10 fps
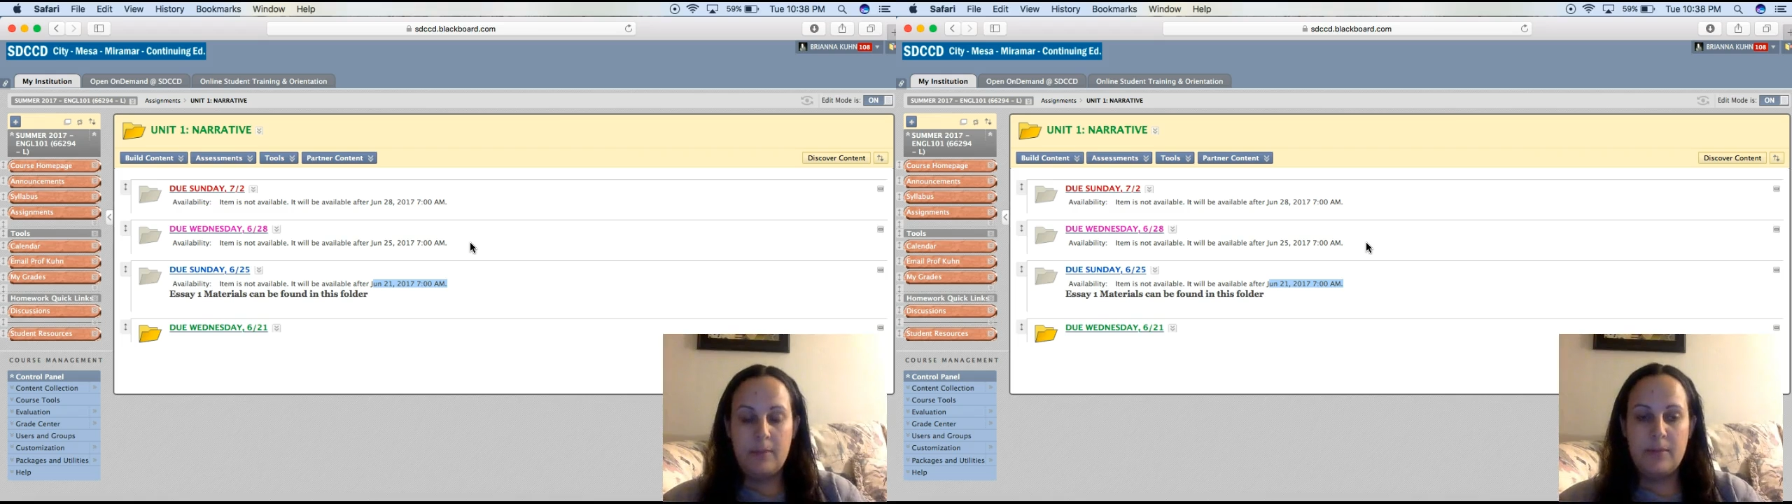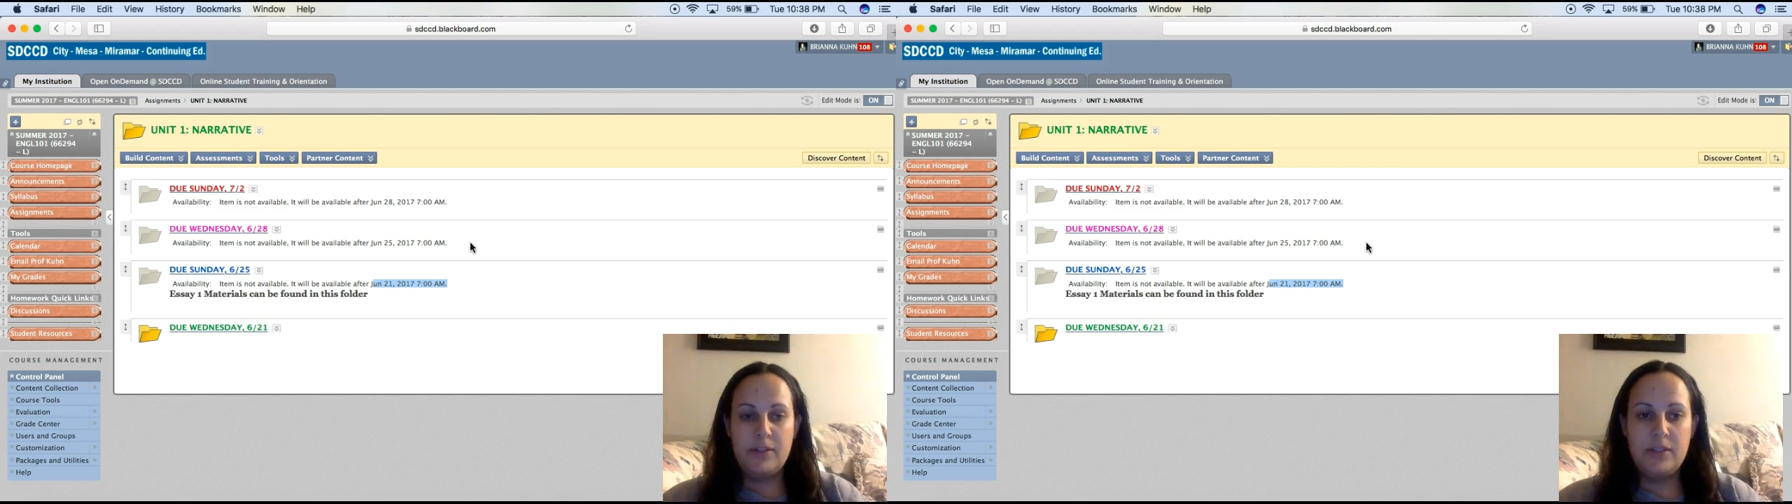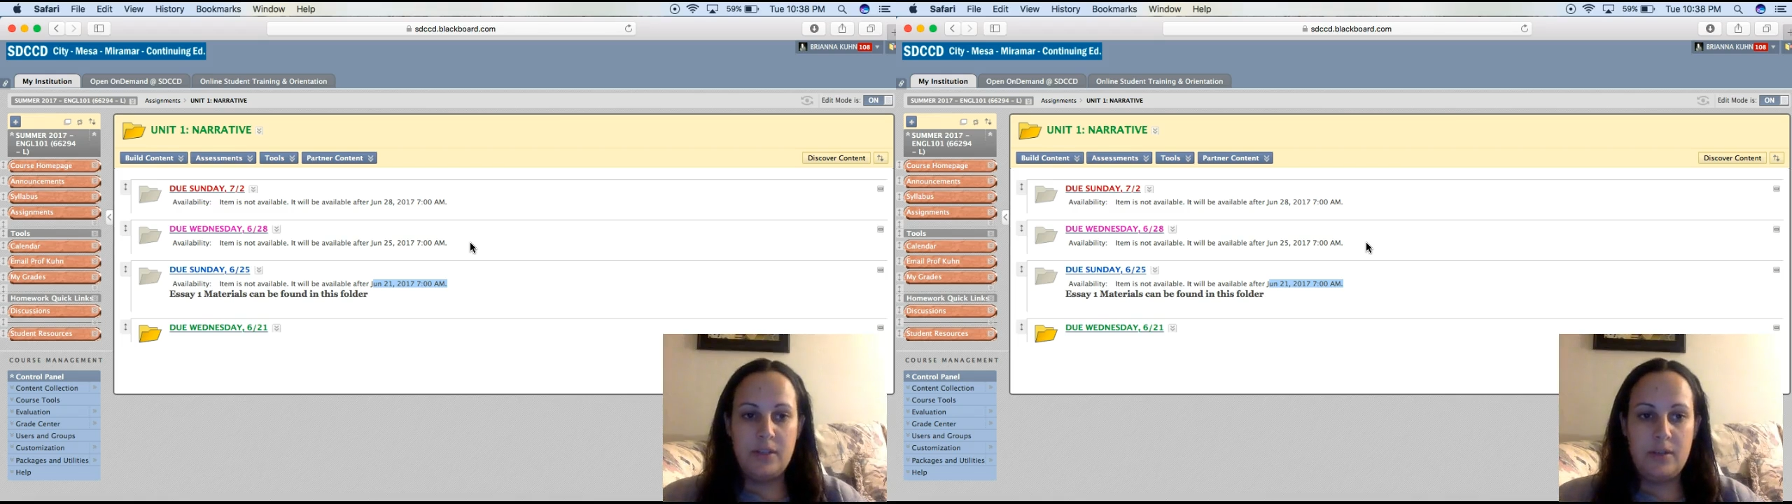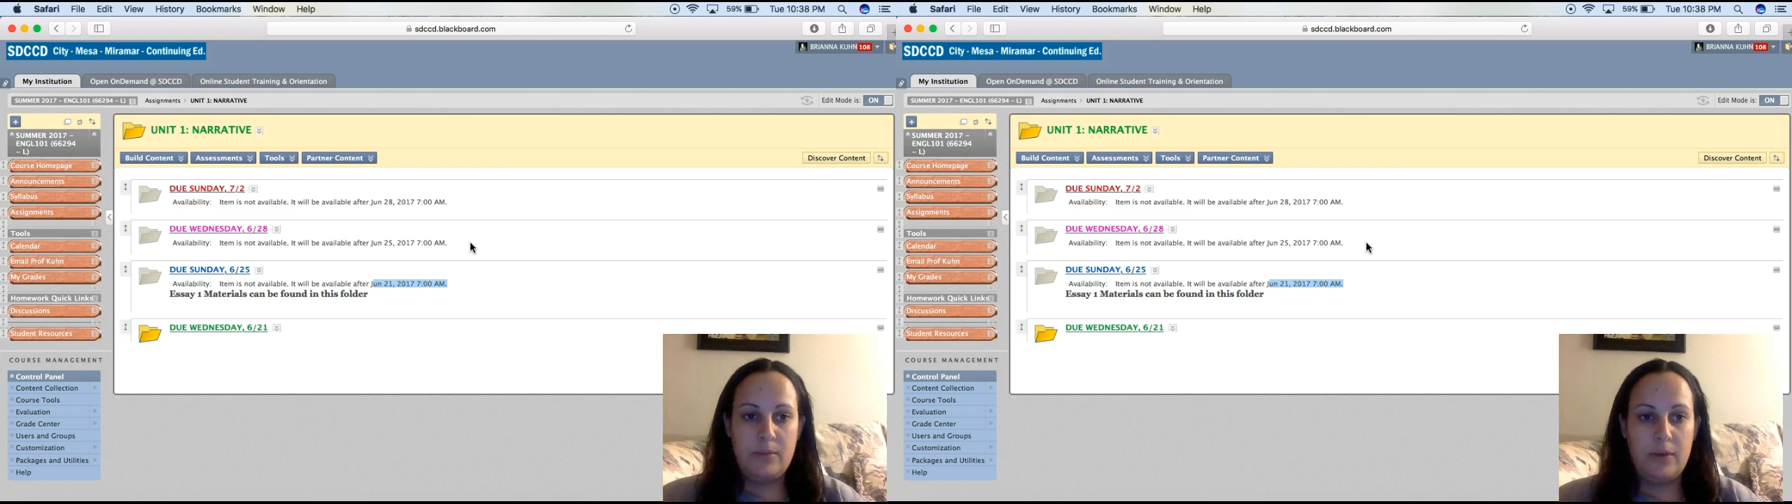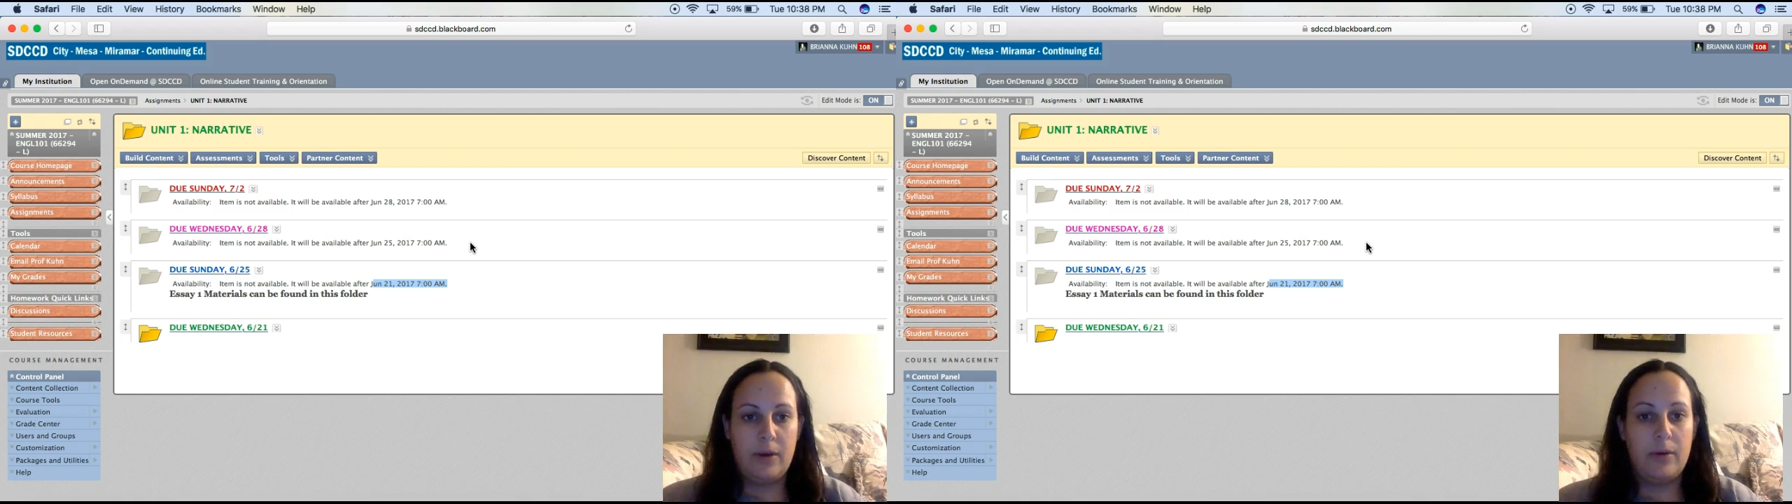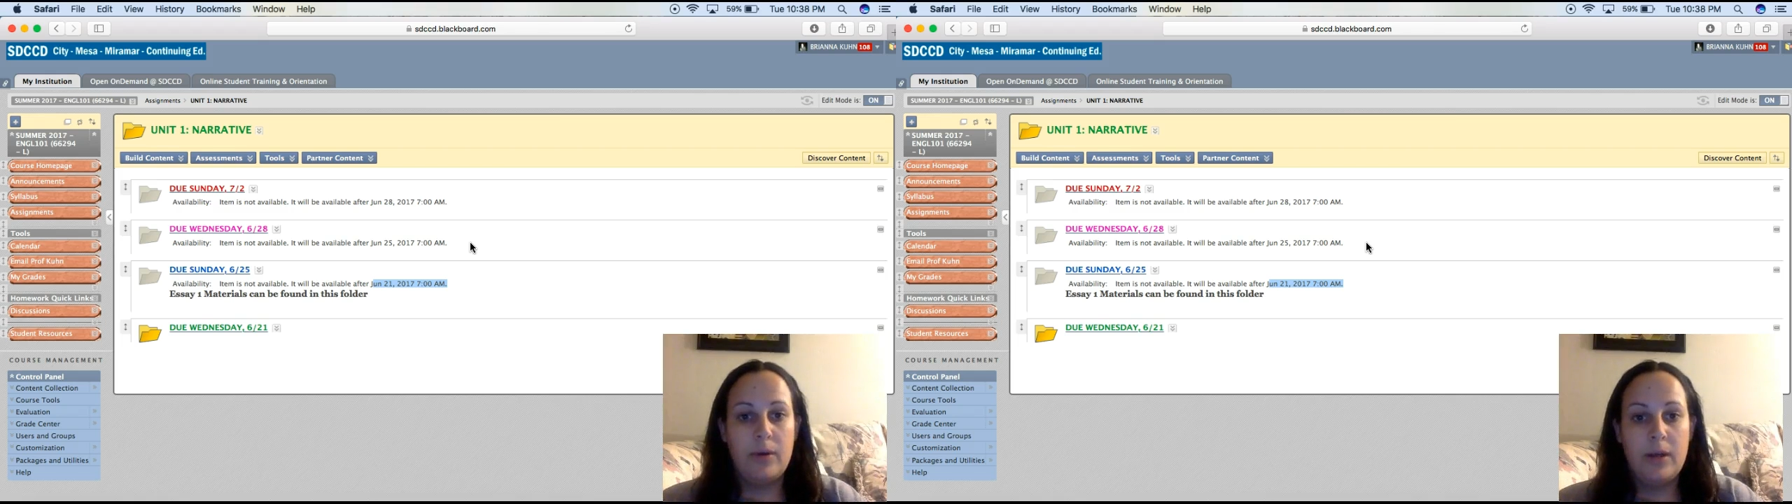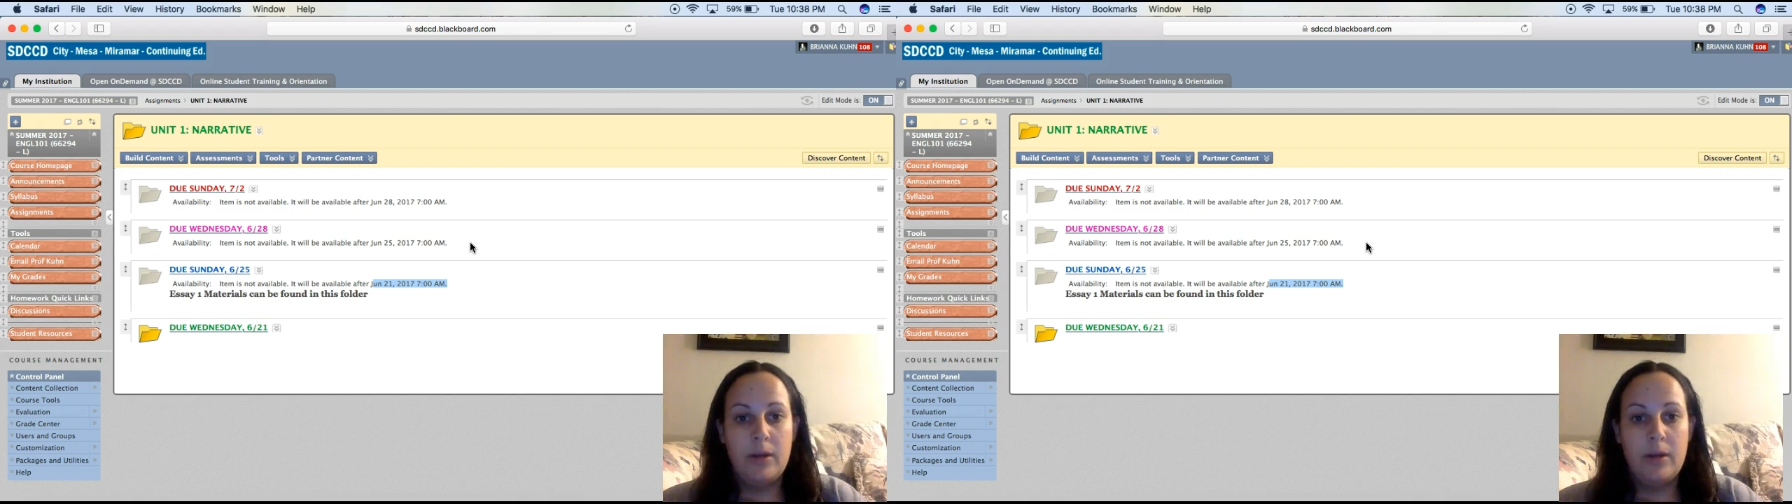but just so you know,